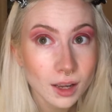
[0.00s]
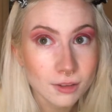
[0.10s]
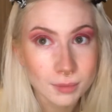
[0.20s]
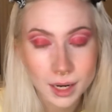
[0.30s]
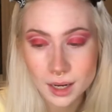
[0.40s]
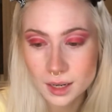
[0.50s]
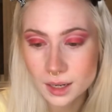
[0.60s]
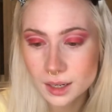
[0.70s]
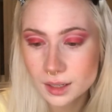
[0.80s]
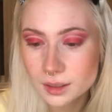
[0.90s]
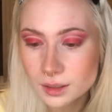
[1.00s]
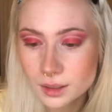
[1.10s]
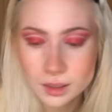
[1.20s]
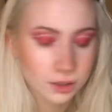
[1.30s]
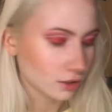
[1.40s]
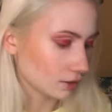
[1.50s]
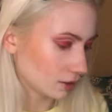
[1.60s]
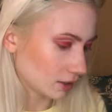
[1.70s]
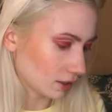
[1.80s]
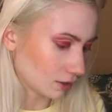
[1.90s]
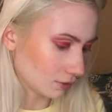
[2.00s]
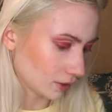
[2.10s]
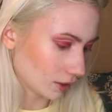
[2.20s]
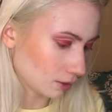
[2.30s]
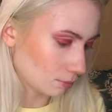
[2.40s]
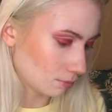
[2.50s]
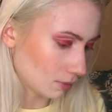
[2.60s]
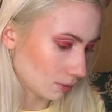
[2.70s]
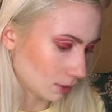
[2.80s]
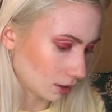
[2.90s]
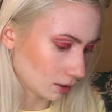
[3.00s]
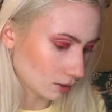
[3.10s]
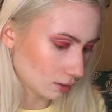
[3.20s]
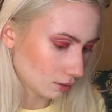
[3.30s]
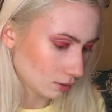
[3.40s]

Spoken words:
of my eye, just to kind of like mimic